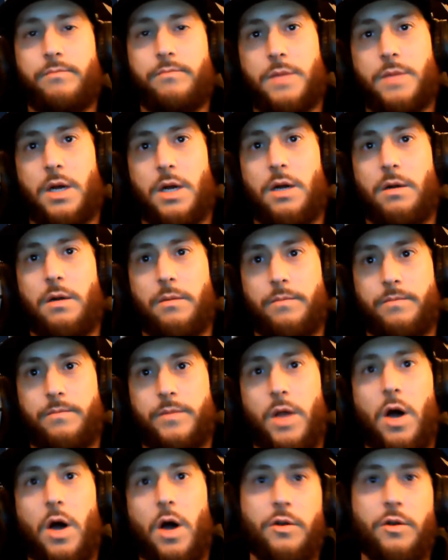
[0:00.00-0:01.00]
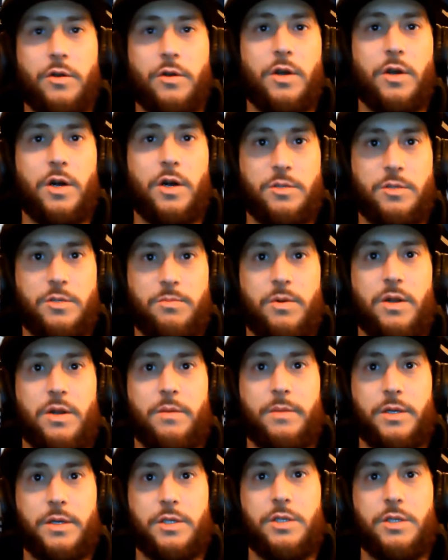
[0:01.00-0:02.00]
the underdogs pretty
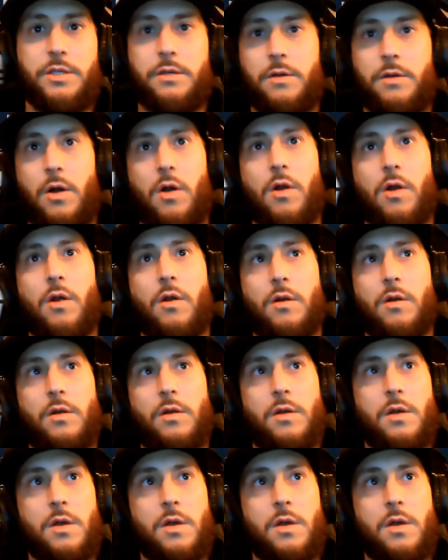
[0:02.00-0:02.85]
much are